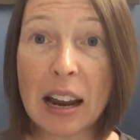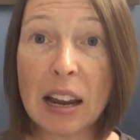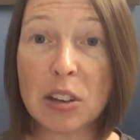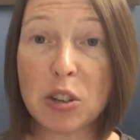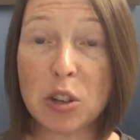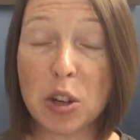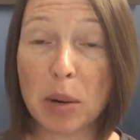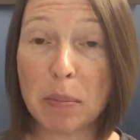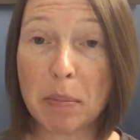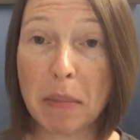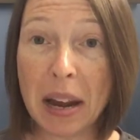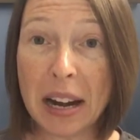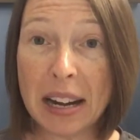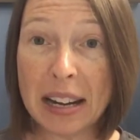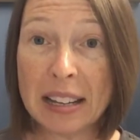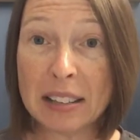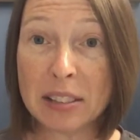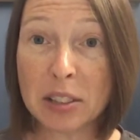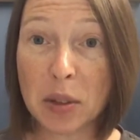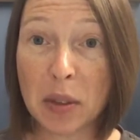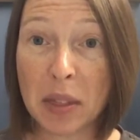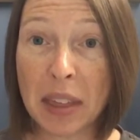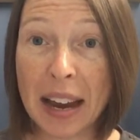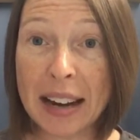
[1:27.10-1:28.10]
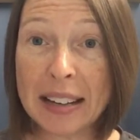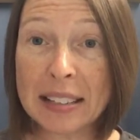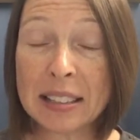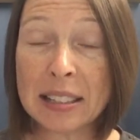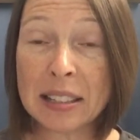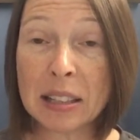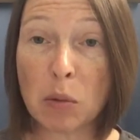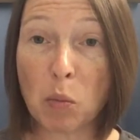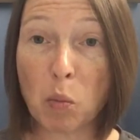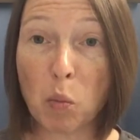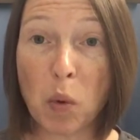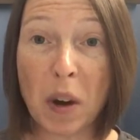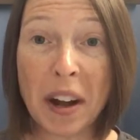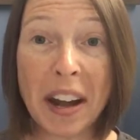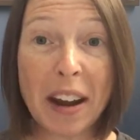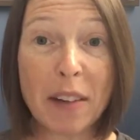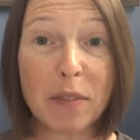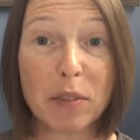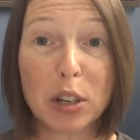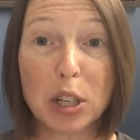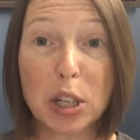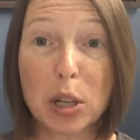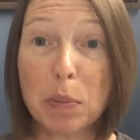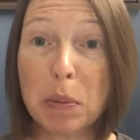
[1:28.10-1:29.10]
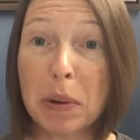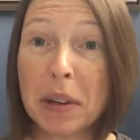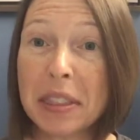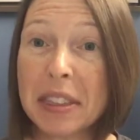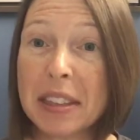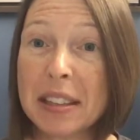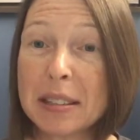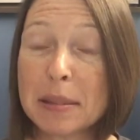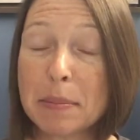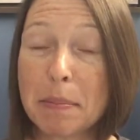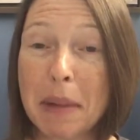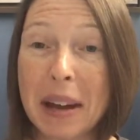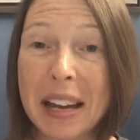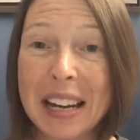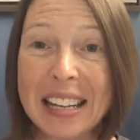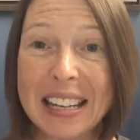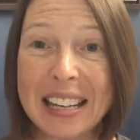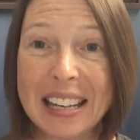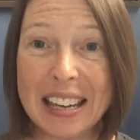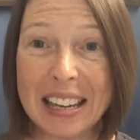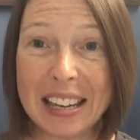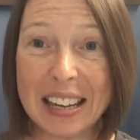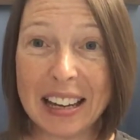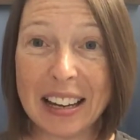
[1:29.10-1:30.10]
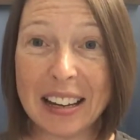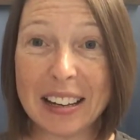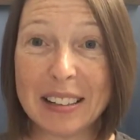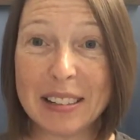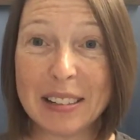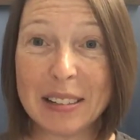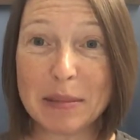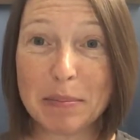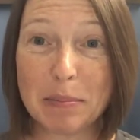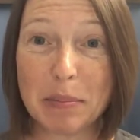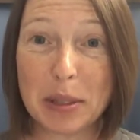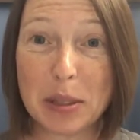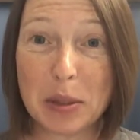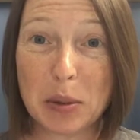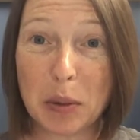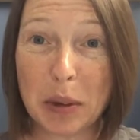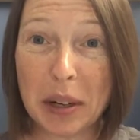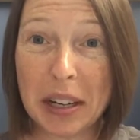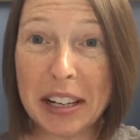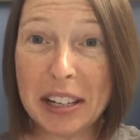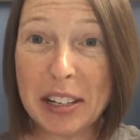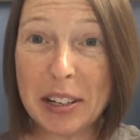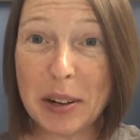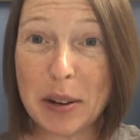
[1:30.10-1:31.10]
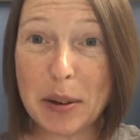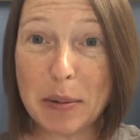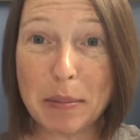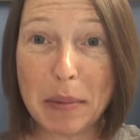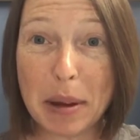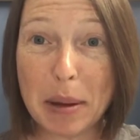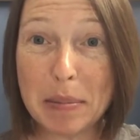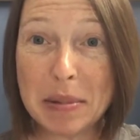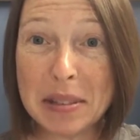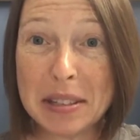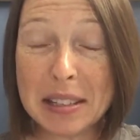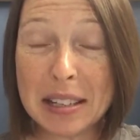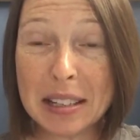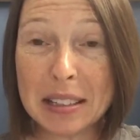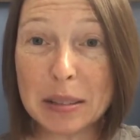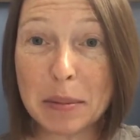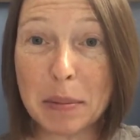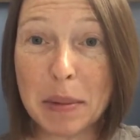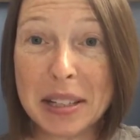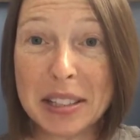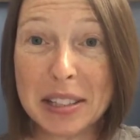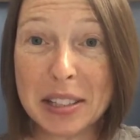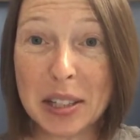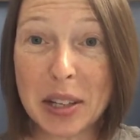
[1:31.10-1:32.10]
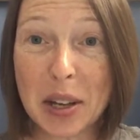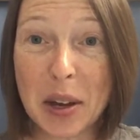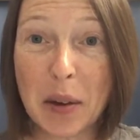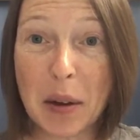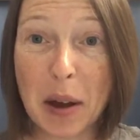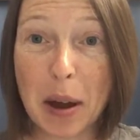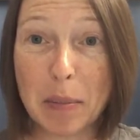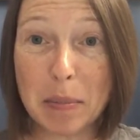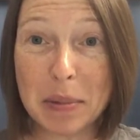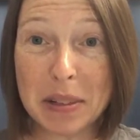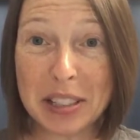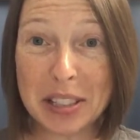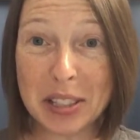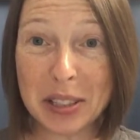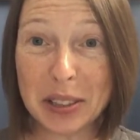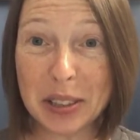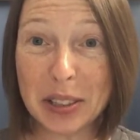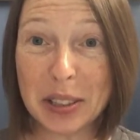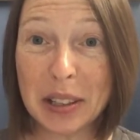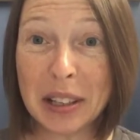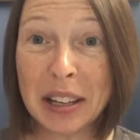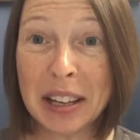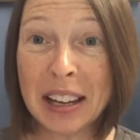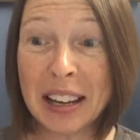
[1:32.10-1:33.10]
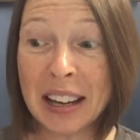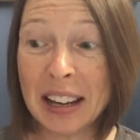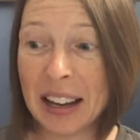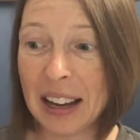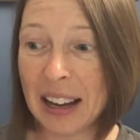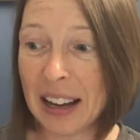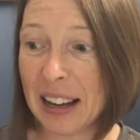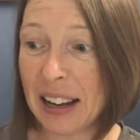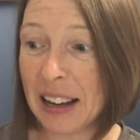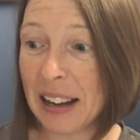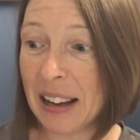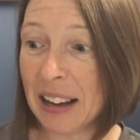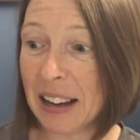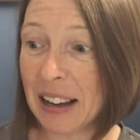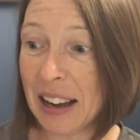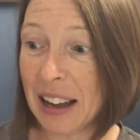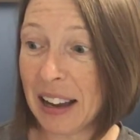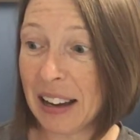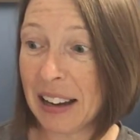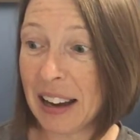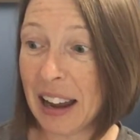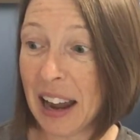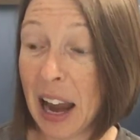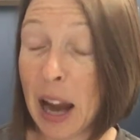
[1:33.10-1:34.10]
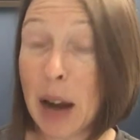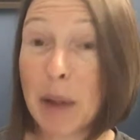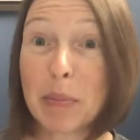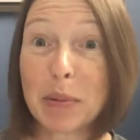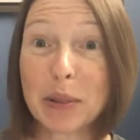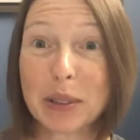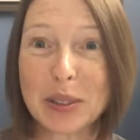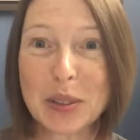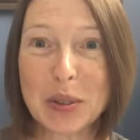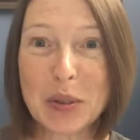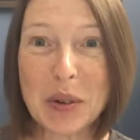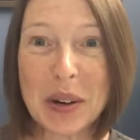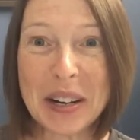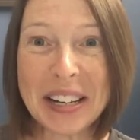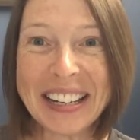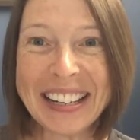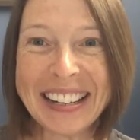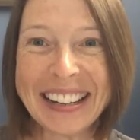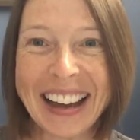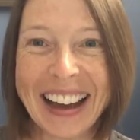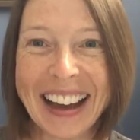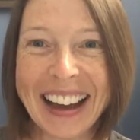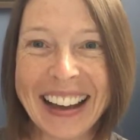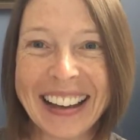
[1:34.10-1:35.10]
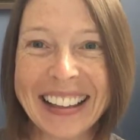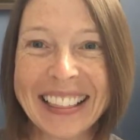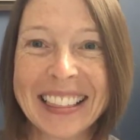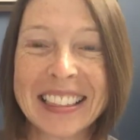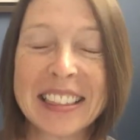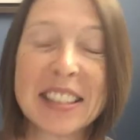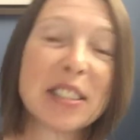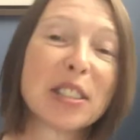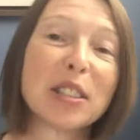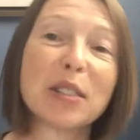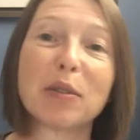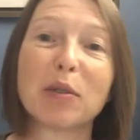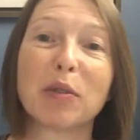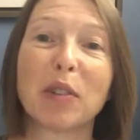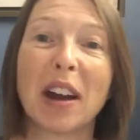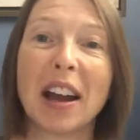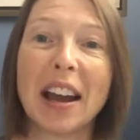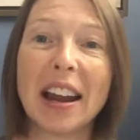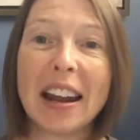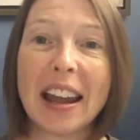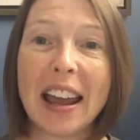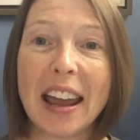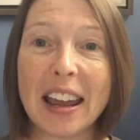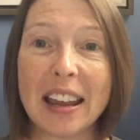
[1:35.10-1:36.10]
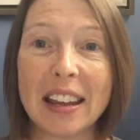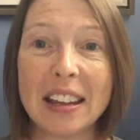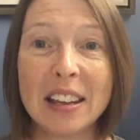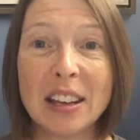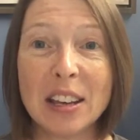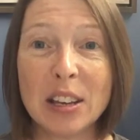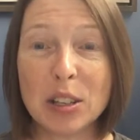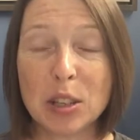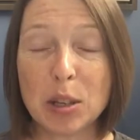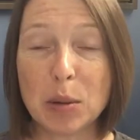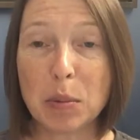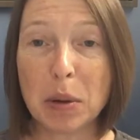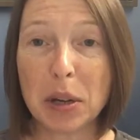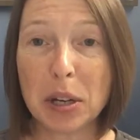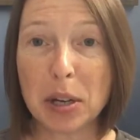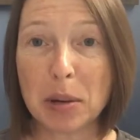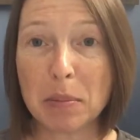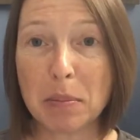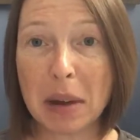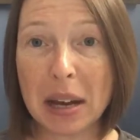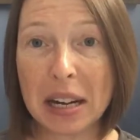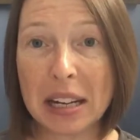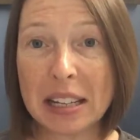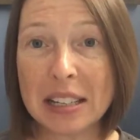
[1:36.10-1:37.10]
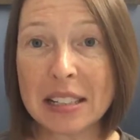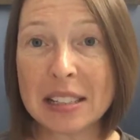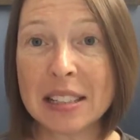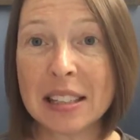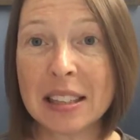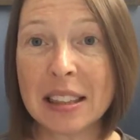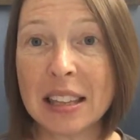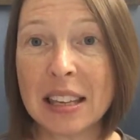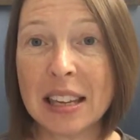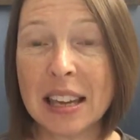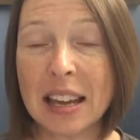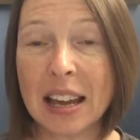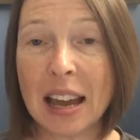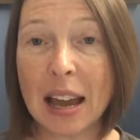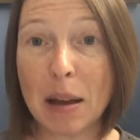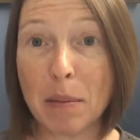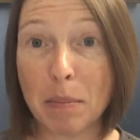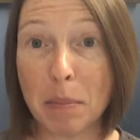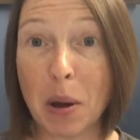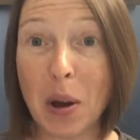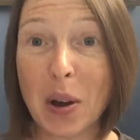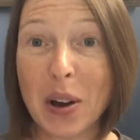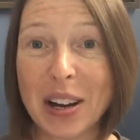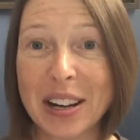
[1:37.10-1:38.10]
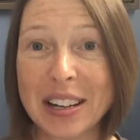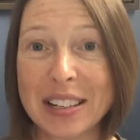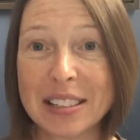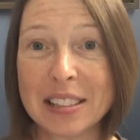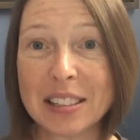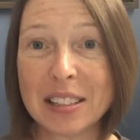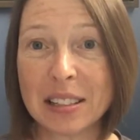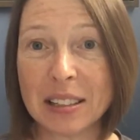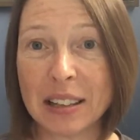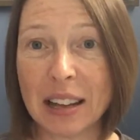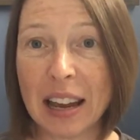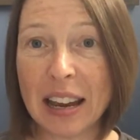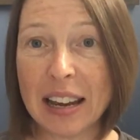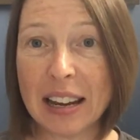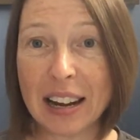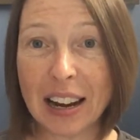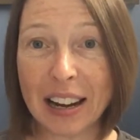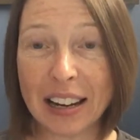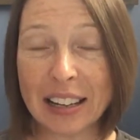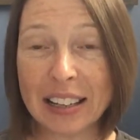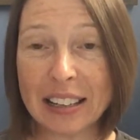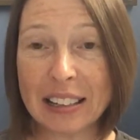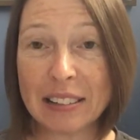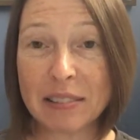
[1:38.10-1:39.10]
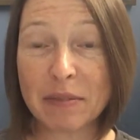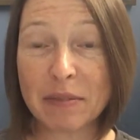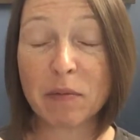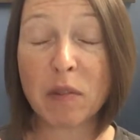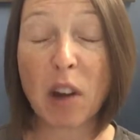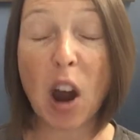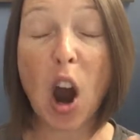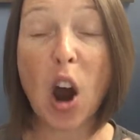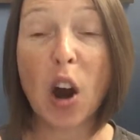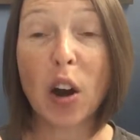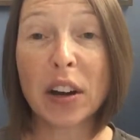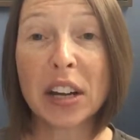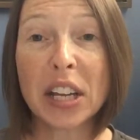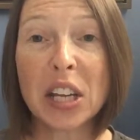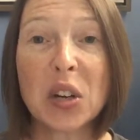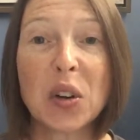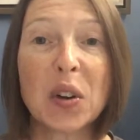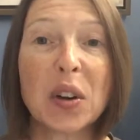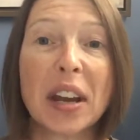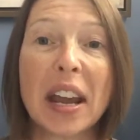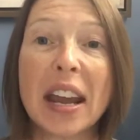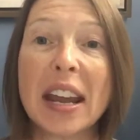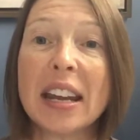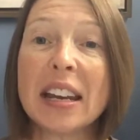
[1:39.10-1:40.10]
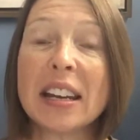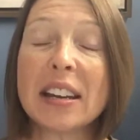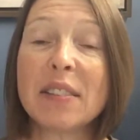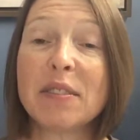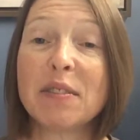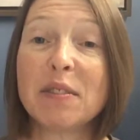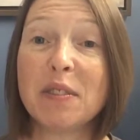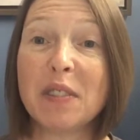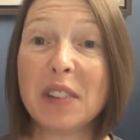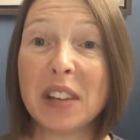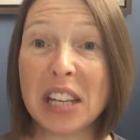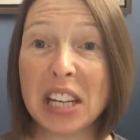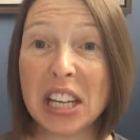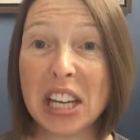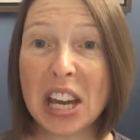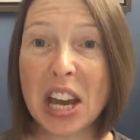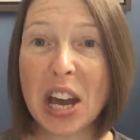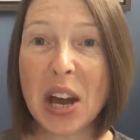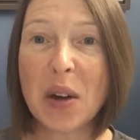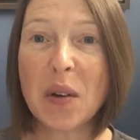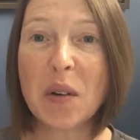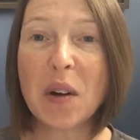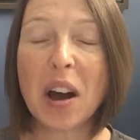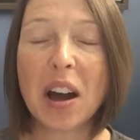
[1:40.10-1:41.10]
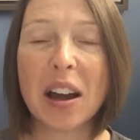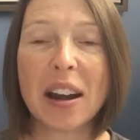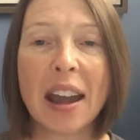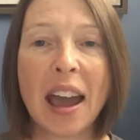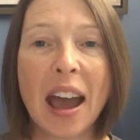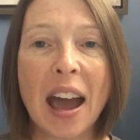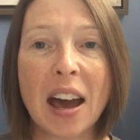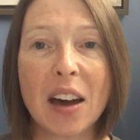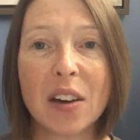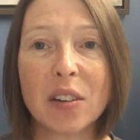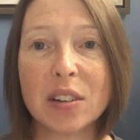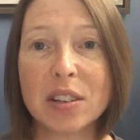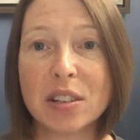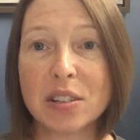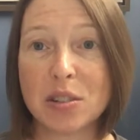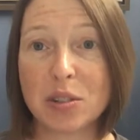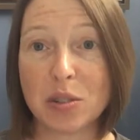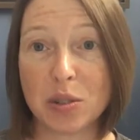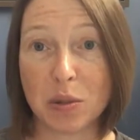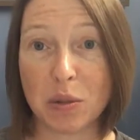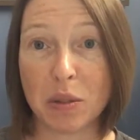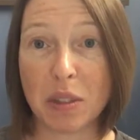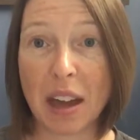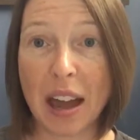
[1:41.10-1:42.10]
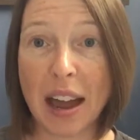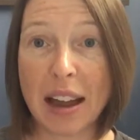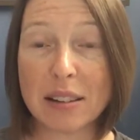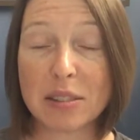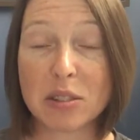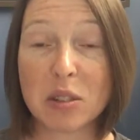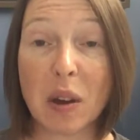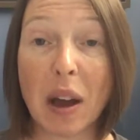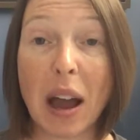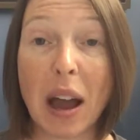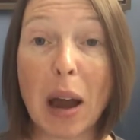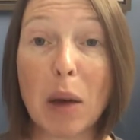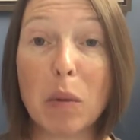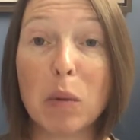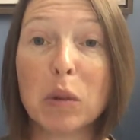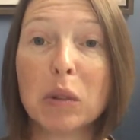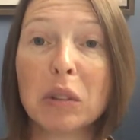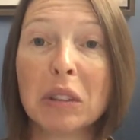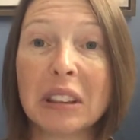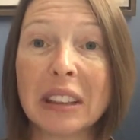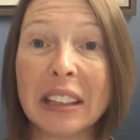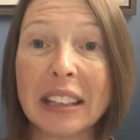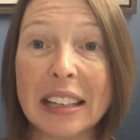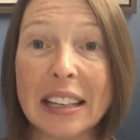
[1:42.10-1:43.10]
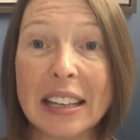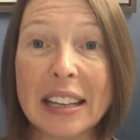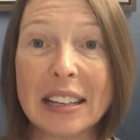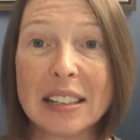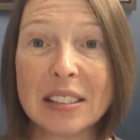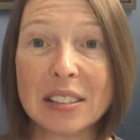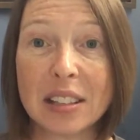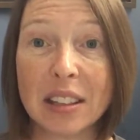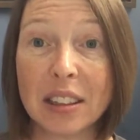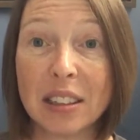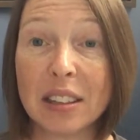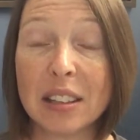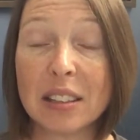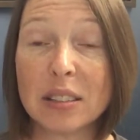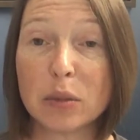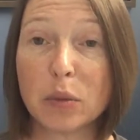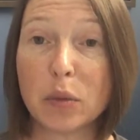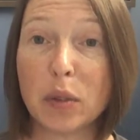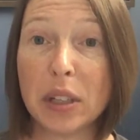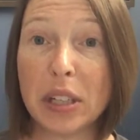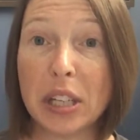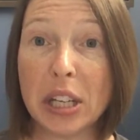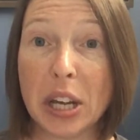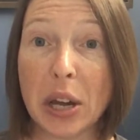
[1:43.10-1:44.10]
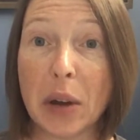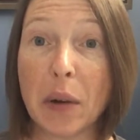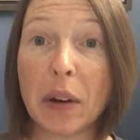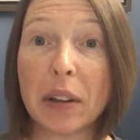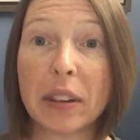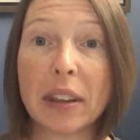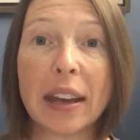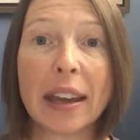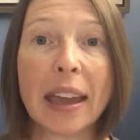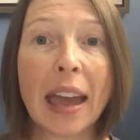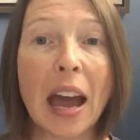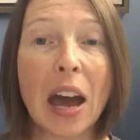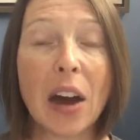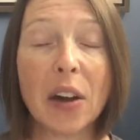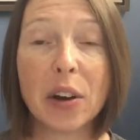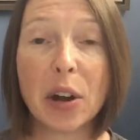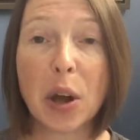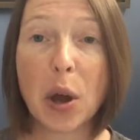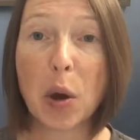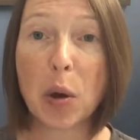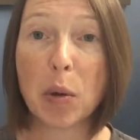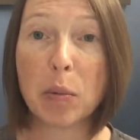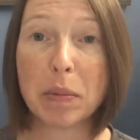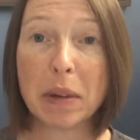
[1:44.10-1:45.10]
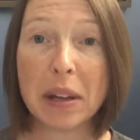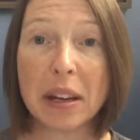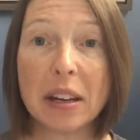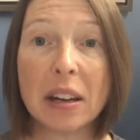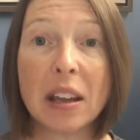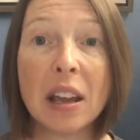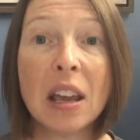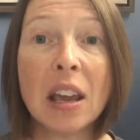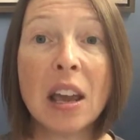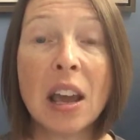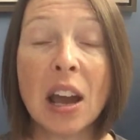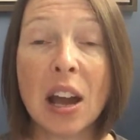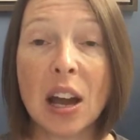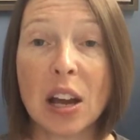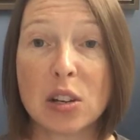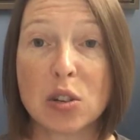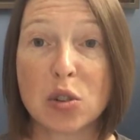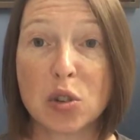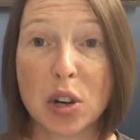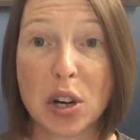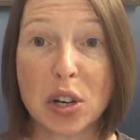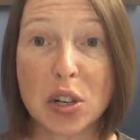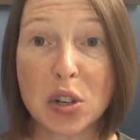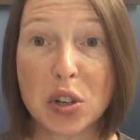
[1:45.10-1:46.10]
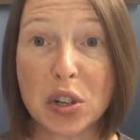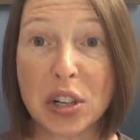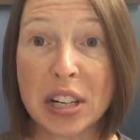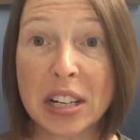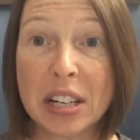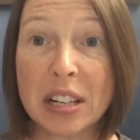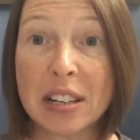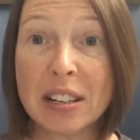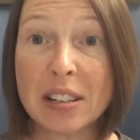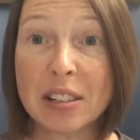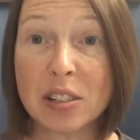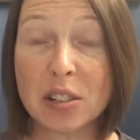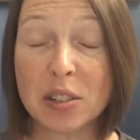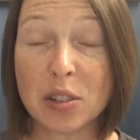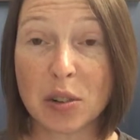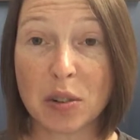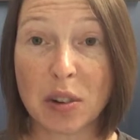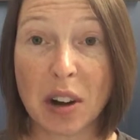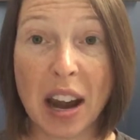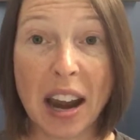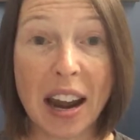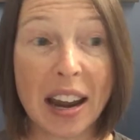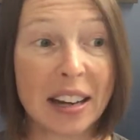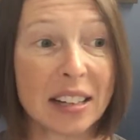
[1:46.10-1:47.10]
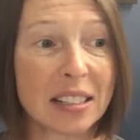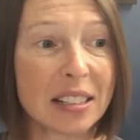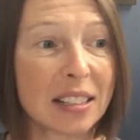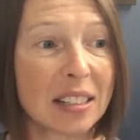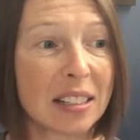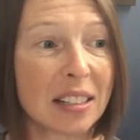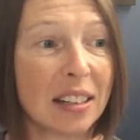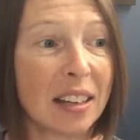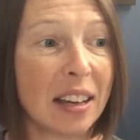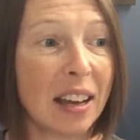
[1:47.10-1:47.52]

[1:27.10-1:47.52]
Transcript: your money, so that's whenever you put this money in between, maybe 6 months ago up until April 29th, this is Friday, you put your money into the bonds, and I already created a video on how to do that. So I will link it to this video on like how to open a Treasury Direct